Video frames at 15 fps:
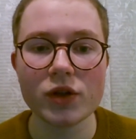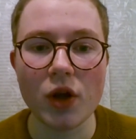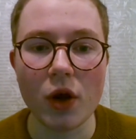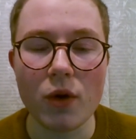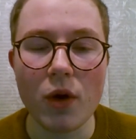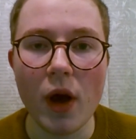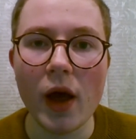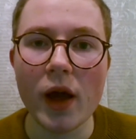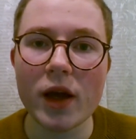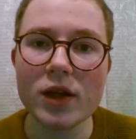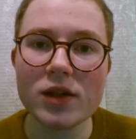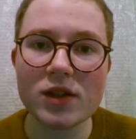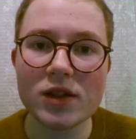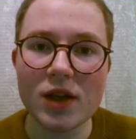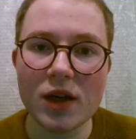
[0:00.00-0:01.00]
So
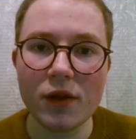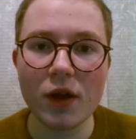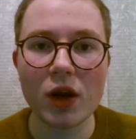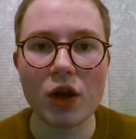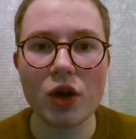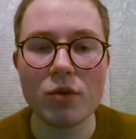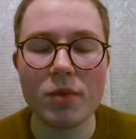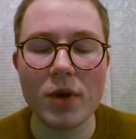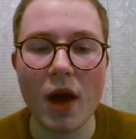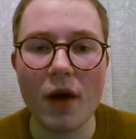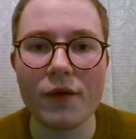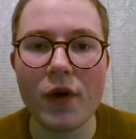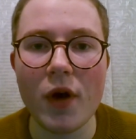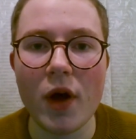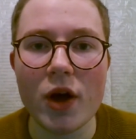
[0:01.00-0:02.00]
consider the
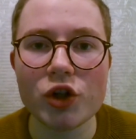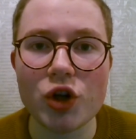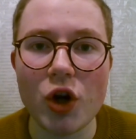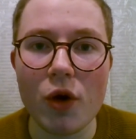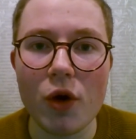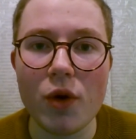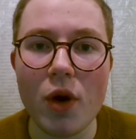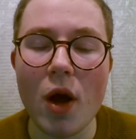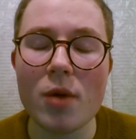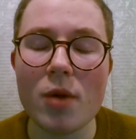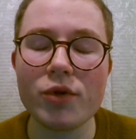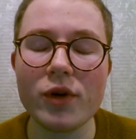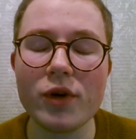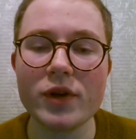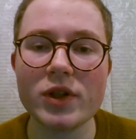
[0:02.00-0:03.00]
QBF shown
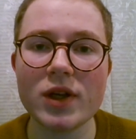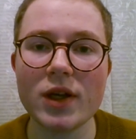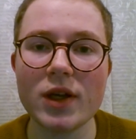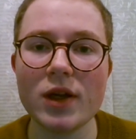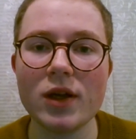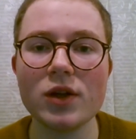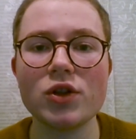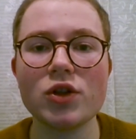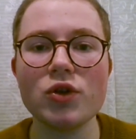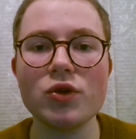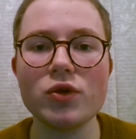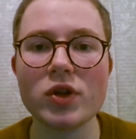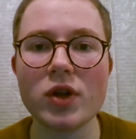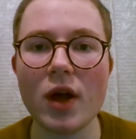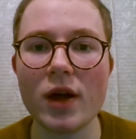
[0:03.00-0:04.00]
previously
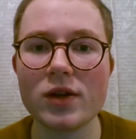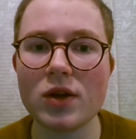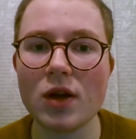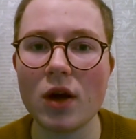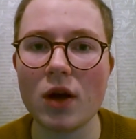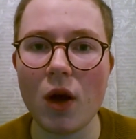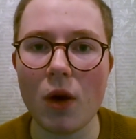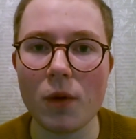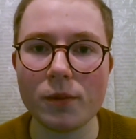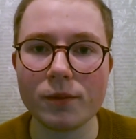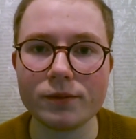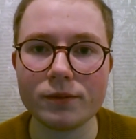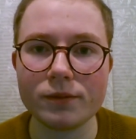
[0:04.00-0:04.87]
2 slides ago.